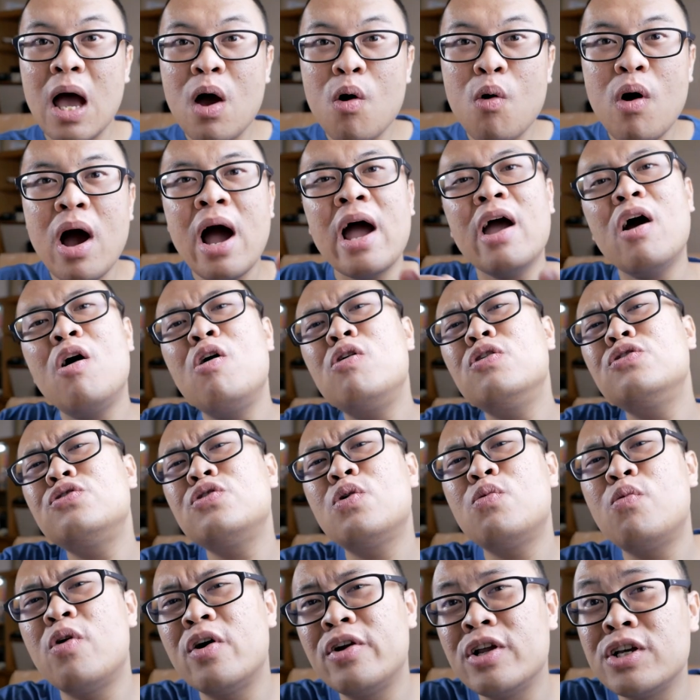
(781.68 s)
Now, I
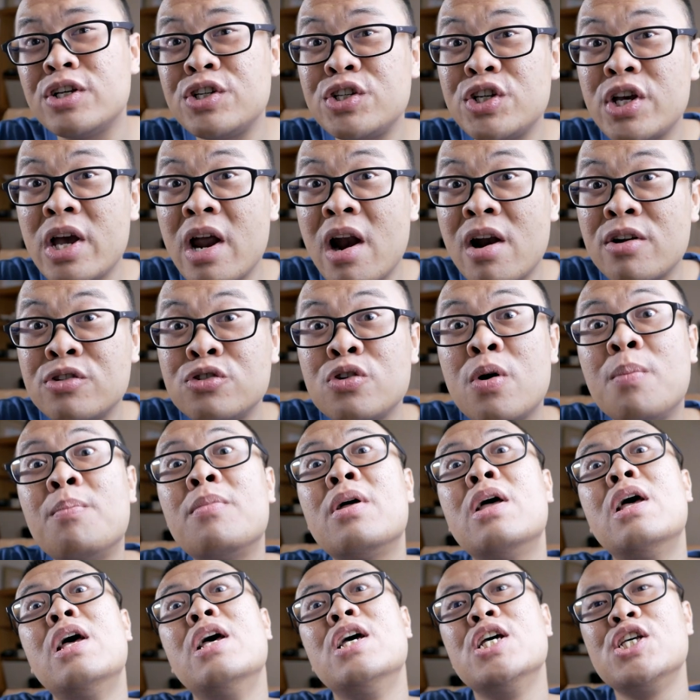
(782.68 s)
also want to share
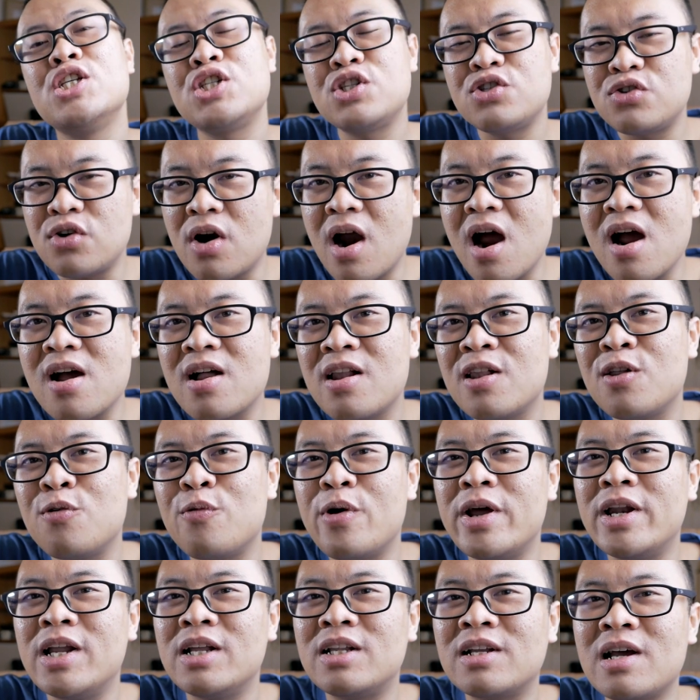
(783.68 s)
some
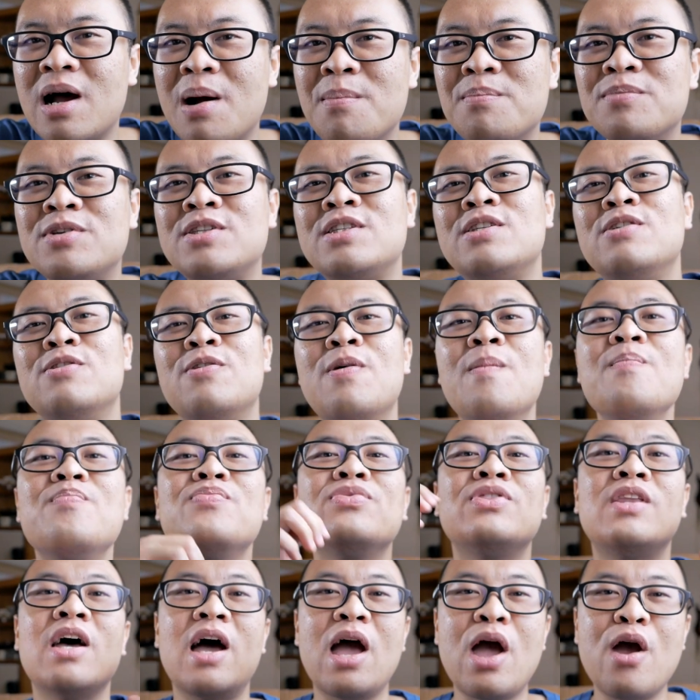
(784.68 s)
struggle when it comes to
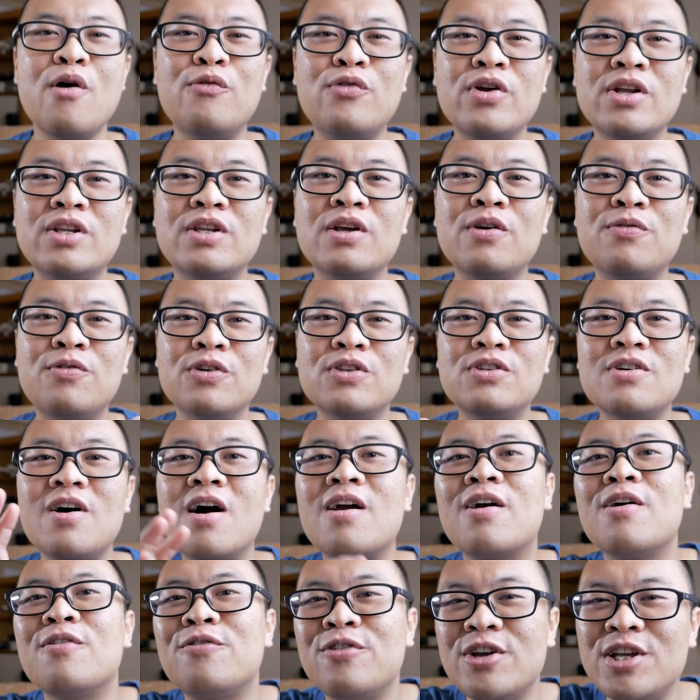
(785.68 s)
the everyday
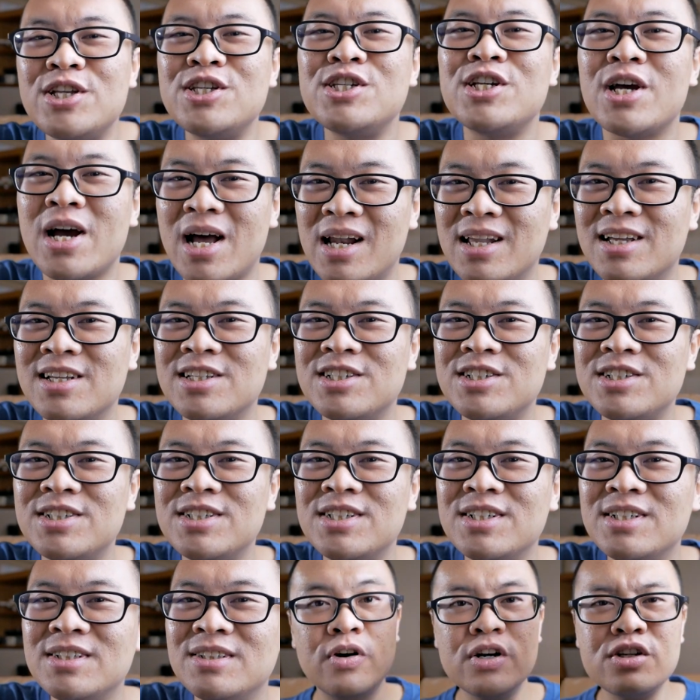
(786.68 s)
photography
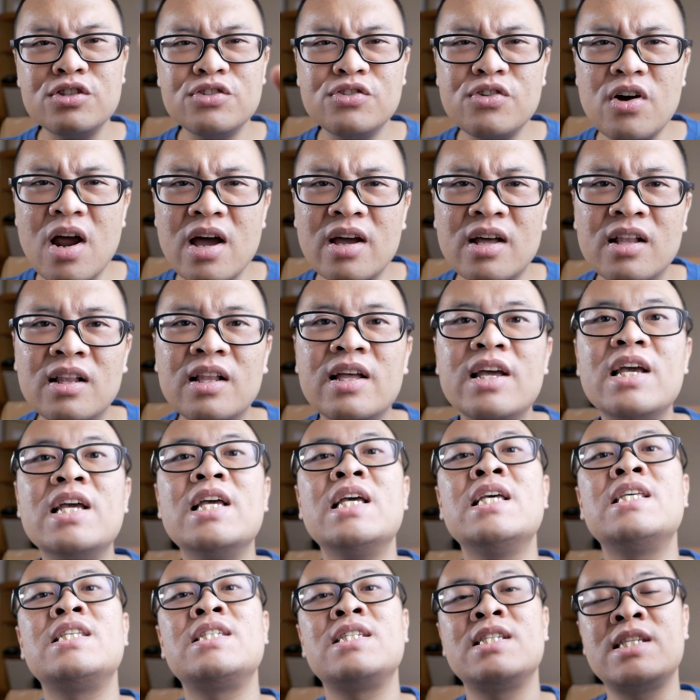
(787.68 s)
challenge. First struggle
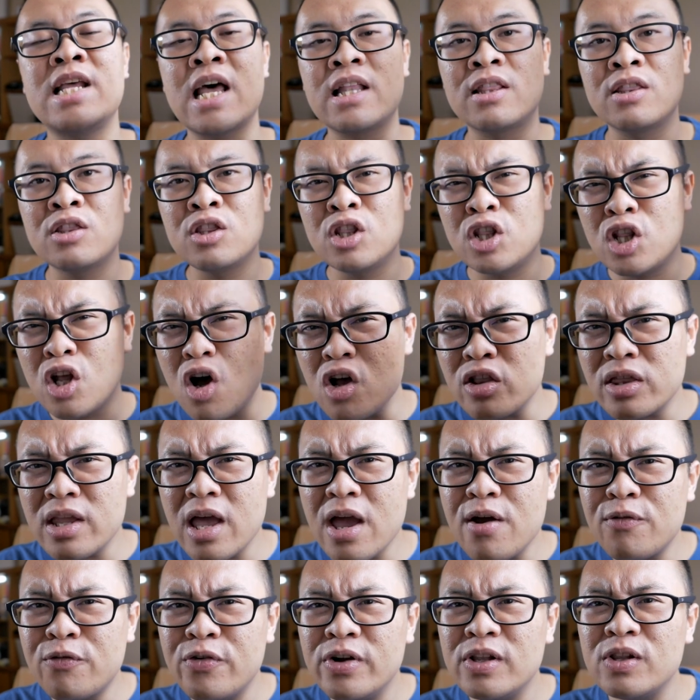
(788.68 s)
is that not
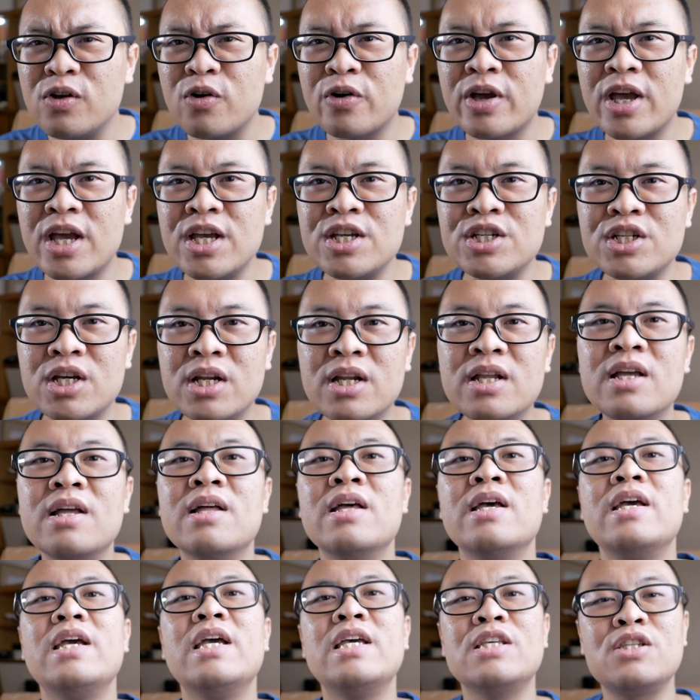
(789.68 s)
every location
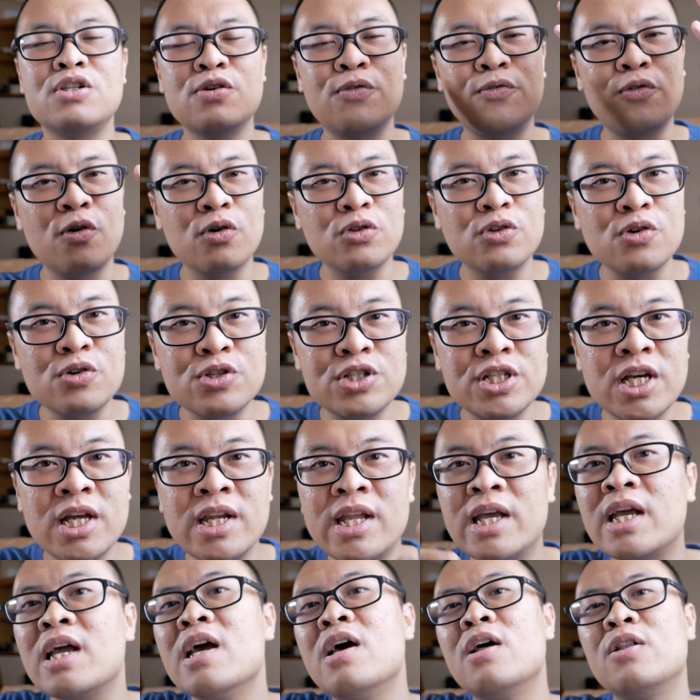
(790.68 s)
is
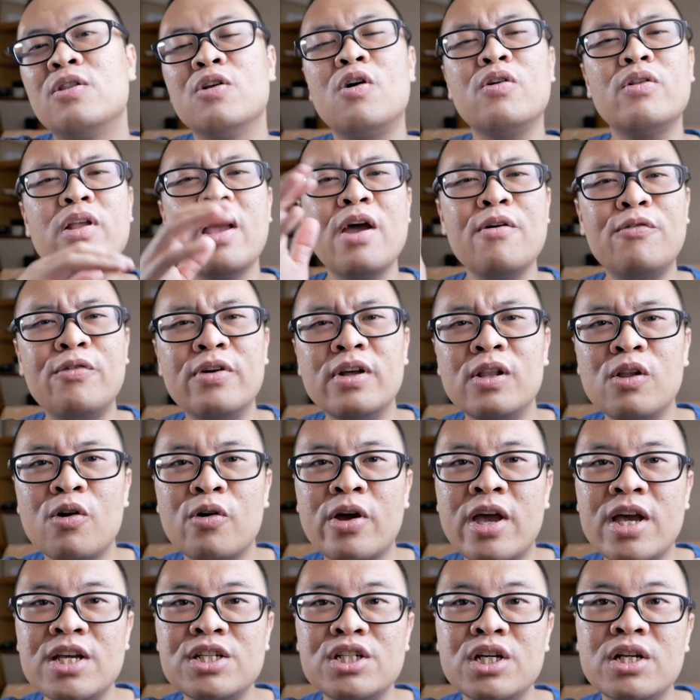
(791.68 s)
photogenic. Not every
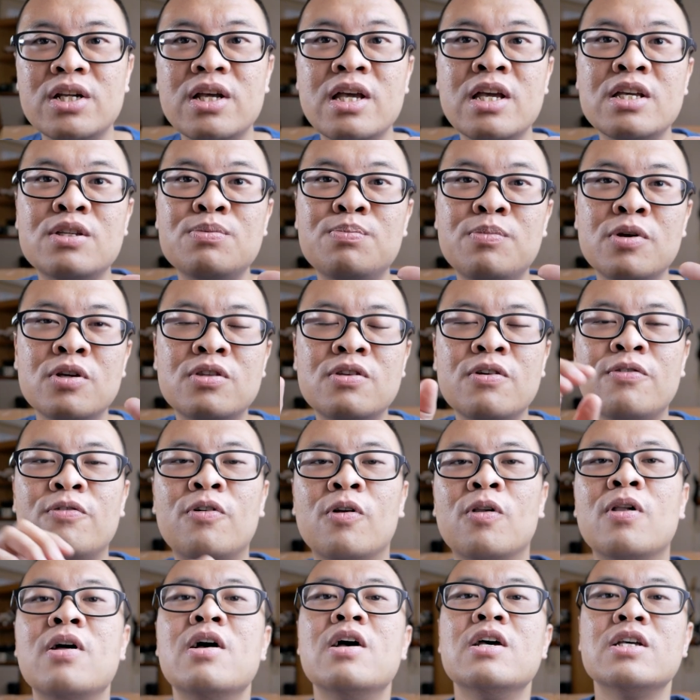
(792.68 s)
location is
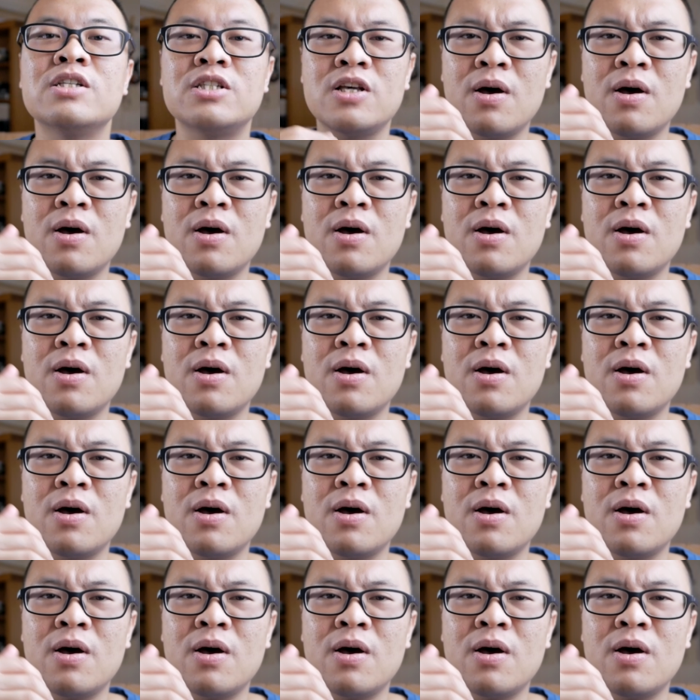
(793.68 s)
beautiful.